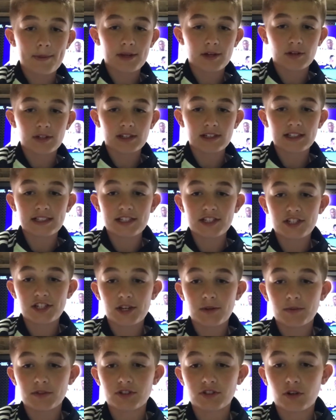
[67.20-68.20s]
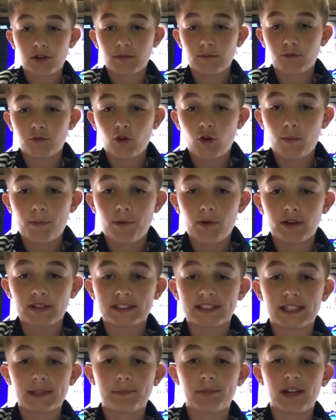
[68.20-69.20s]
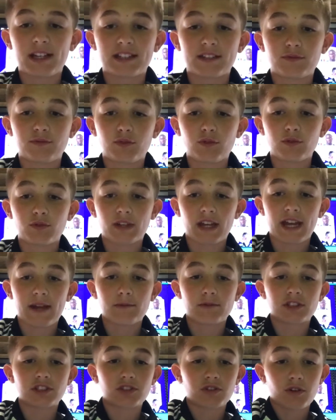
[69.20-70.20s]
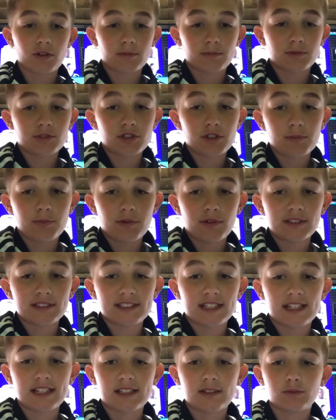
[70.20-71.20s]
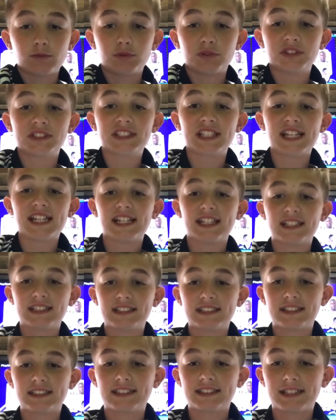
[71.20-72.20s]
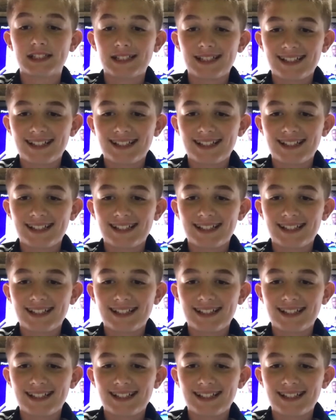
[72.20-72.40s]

he got a clean sheet, which got him 4 points, and he played the full game, which got him 2 points. That equals 6.